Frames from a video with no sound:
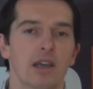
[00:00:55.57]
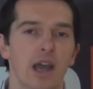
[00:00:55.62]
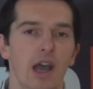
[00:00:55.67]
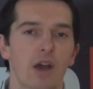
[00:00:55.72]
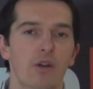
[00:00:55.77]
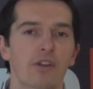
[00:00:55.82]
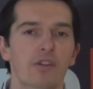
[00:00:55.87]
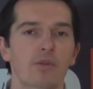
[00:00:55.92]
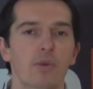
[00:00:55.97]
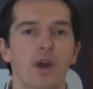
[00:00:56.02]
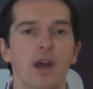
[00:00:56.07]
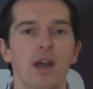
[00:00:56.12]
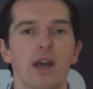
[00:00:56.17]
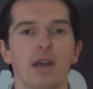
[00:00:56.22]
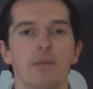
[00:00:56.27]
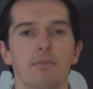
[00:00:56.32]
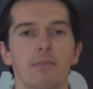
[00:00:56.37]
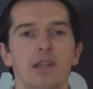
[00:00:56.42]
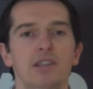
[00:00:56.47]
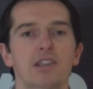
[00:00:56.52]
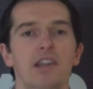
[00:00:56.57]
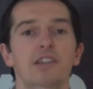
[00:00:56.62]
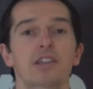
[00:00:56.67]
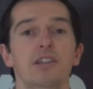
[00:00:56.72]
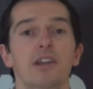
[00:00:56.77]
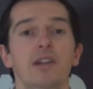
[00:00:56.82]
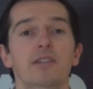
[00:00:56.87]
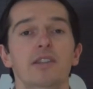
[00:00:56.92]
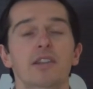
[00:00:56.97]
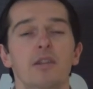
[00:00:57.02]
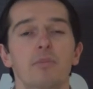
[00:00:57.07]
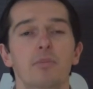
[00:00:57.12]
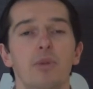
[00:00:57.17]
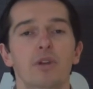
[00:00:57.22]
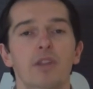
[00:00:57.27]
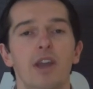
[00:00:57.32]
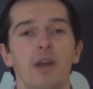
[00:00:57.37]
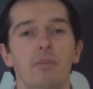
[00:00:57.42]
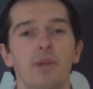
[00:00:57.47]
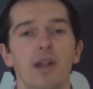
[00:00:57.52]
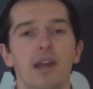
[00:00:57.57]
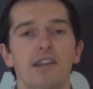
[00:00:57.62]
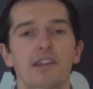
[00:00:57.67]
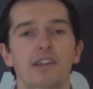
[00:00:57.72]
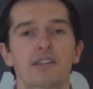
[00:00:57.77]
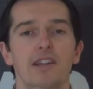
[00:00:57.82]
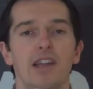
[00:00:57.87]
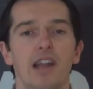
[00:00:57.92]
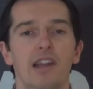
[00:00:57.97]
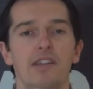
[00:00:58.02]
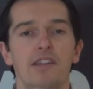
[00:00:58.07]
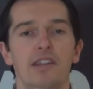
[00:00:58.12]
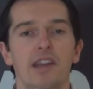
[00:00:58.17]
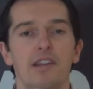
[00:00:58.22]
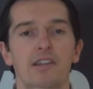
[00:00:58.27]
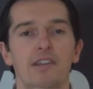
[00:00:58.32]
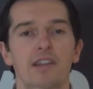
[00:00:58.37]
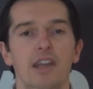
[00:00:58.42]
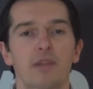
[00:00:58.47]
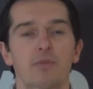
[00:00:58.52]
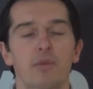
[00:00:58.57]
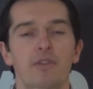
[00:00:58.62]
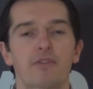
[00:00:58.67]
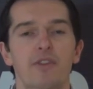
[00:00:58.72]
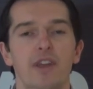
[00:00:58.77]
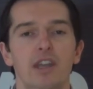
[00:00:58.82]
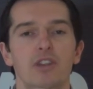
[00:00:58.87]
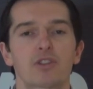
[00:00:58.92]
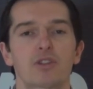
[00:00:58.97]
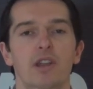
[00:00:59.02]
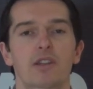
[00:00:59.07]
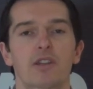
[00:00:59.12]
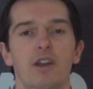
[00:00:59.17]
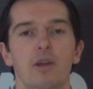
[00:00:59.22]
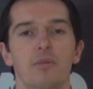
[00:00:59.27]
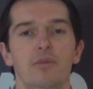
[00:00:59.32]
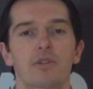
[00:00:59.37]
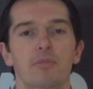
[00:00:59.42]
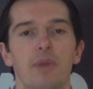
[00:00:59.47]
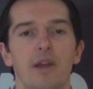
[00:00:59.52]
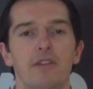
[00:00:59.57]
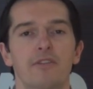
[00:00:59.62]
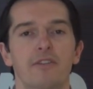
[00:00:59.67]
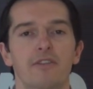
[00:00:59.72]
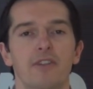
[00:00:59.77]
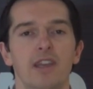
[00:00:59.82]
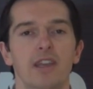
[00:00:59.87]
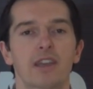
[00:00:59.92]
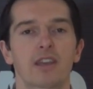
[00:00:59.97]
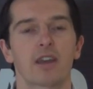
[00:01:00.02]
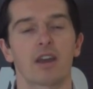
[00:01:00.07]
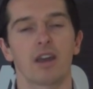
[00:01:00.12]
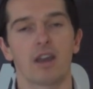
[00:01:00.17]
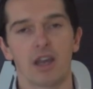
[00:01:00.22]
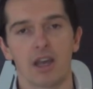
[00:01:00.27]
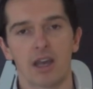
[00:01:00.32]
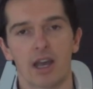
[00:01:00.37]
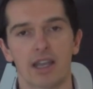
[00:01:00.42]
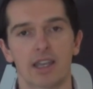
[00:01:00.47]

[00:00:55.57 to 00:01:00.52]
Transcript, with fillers: Elsewhere, Manchester United can book their place in the last 16 with victory at home to Benfica.